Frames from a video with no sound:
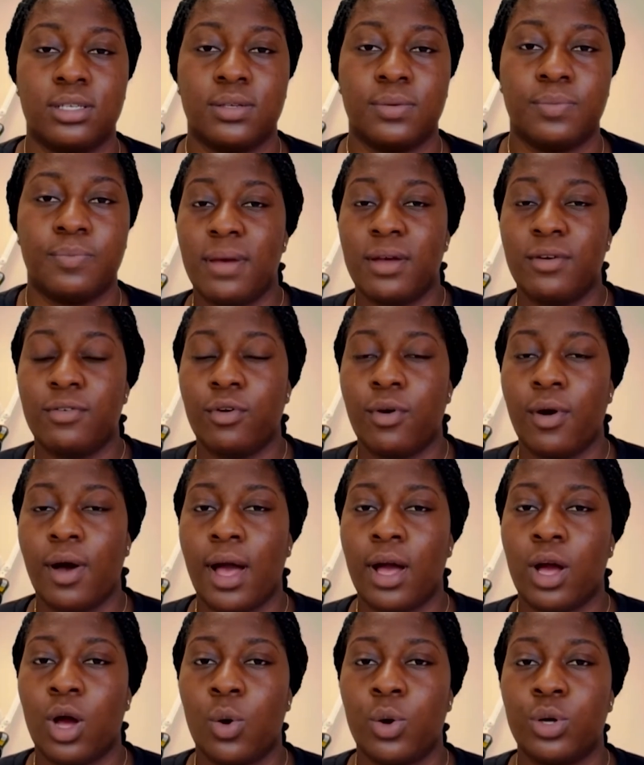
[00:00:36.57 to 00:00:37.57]
Before I
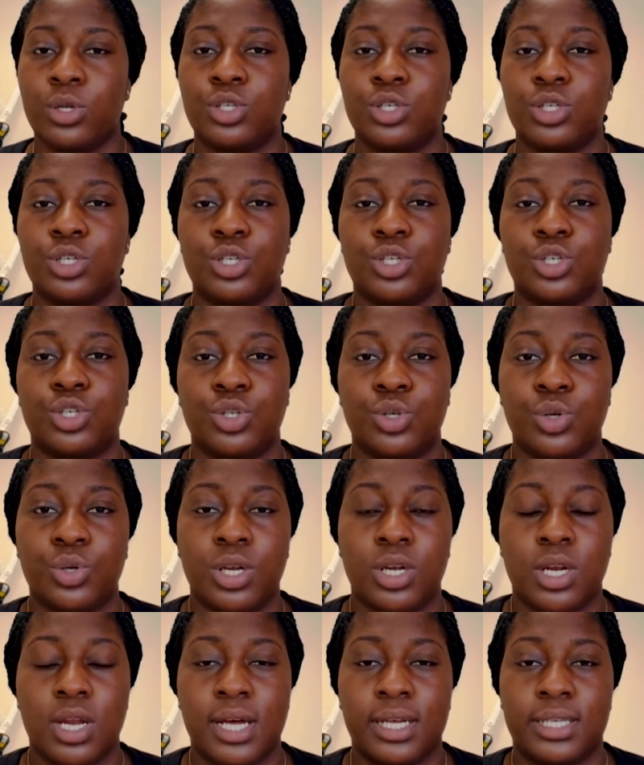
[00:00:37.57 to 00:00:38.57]
go on to the student
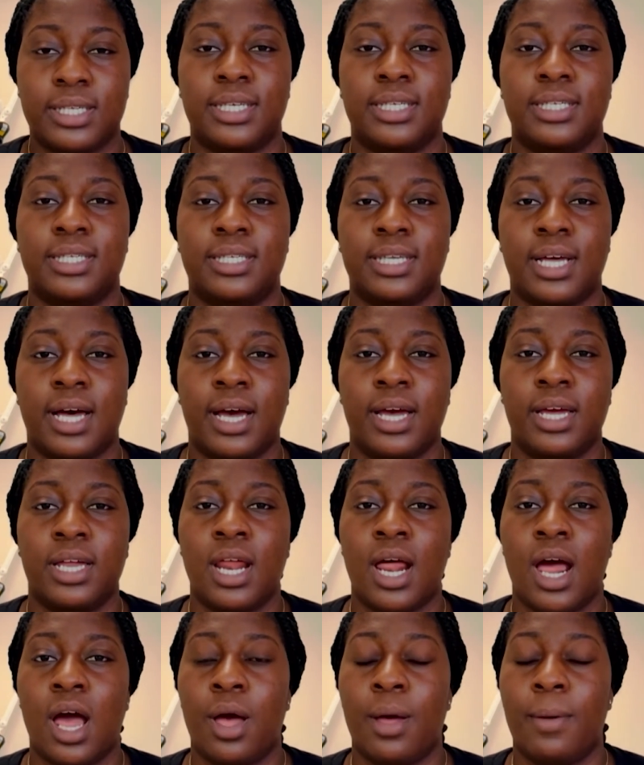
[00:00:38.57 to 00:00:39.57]
nursing side,
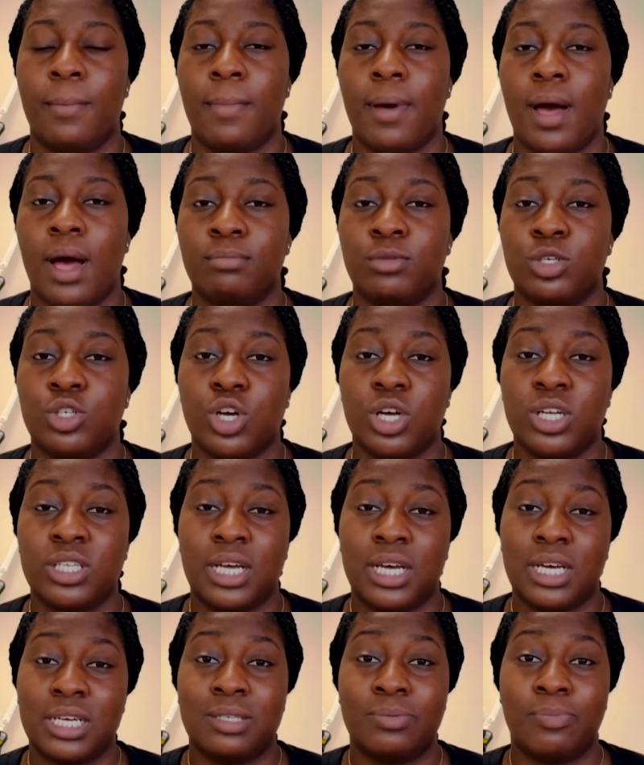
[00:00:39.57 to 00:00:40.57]
I'm just going to
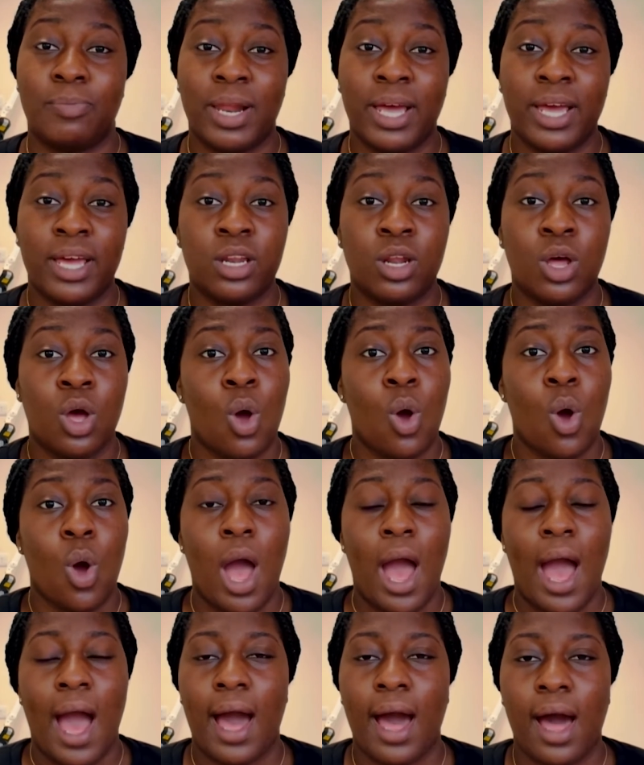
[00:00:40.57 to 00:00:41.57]
explain
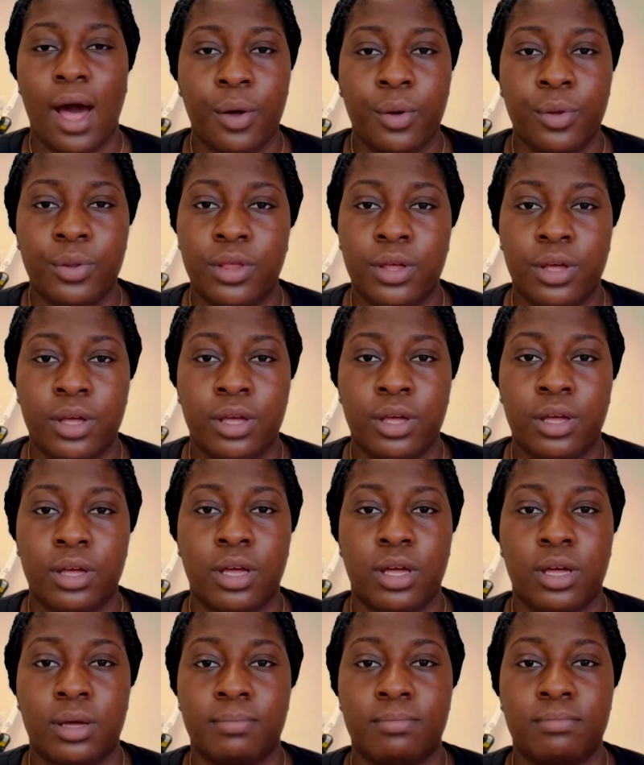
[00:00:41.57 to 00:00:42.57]
how
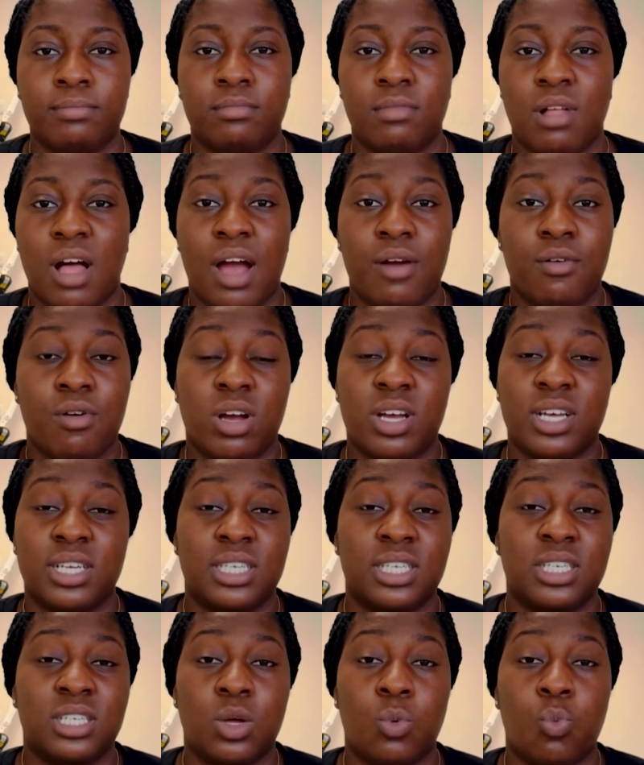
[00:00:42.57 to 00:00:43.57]
the hierarchy
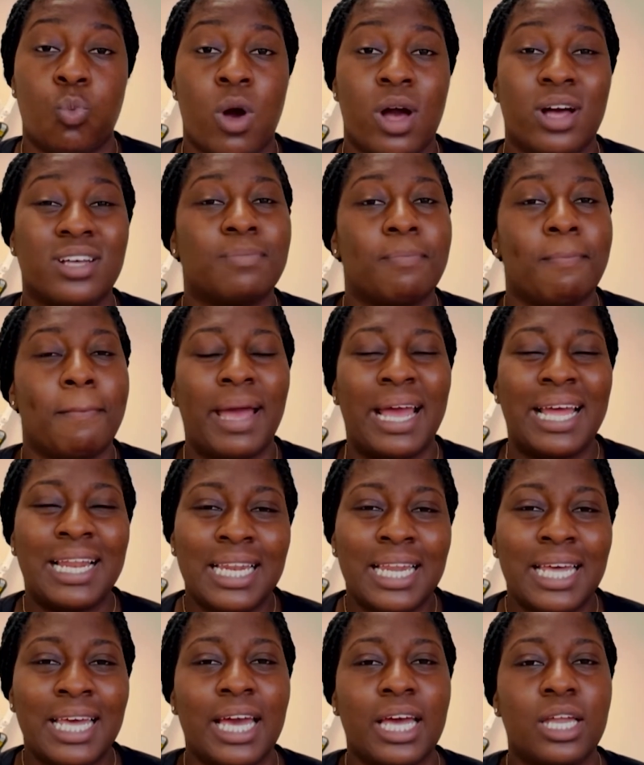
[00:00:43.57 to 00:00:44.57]
system works,
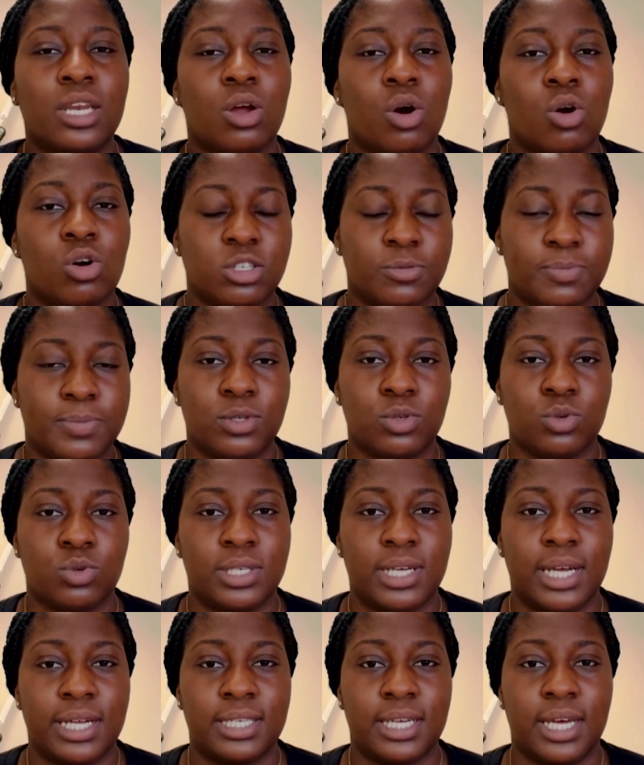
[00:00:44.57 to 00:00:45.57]
mainly in the hospital
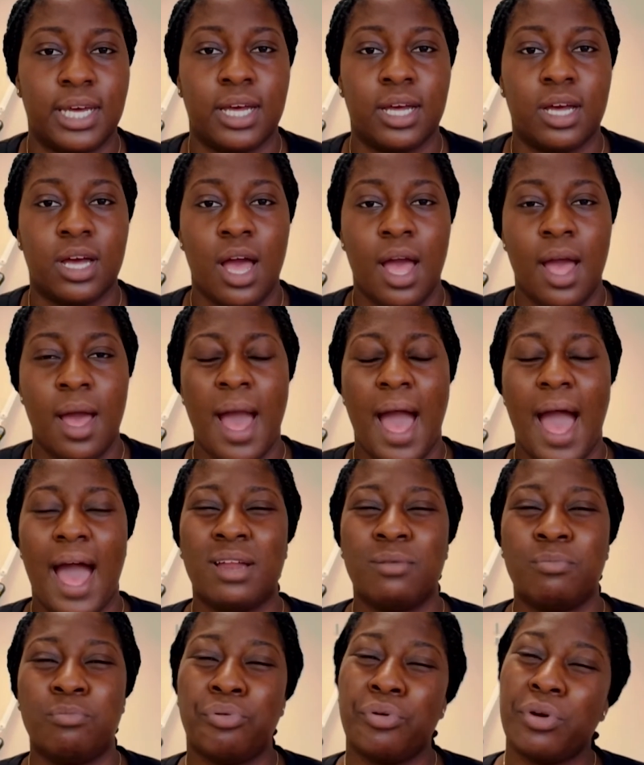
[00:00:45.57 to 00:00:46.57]
setting
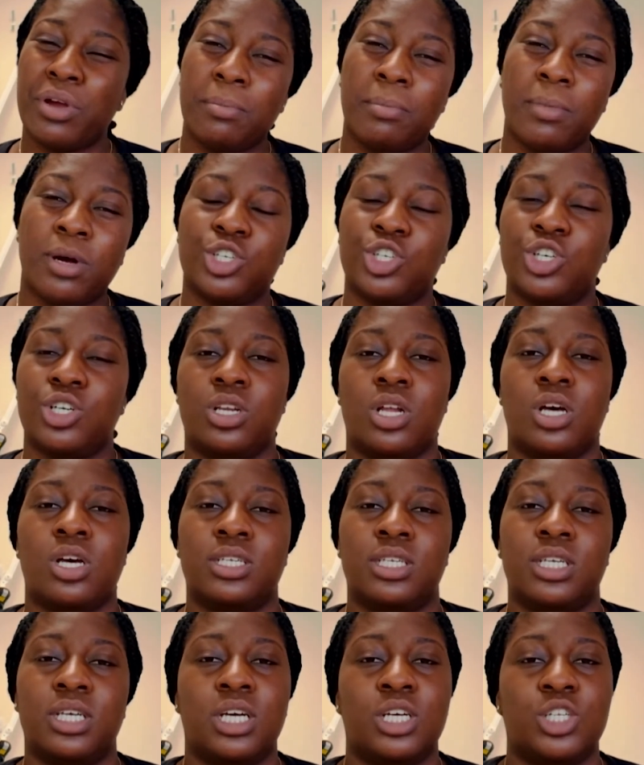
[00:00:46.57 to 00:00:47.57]
and pretty much in
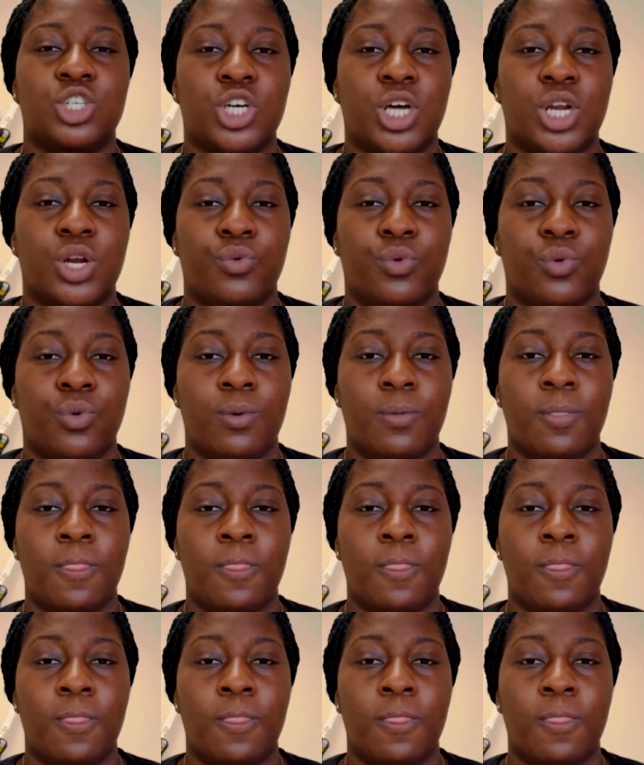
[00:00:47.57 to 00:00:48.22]
nursing in general.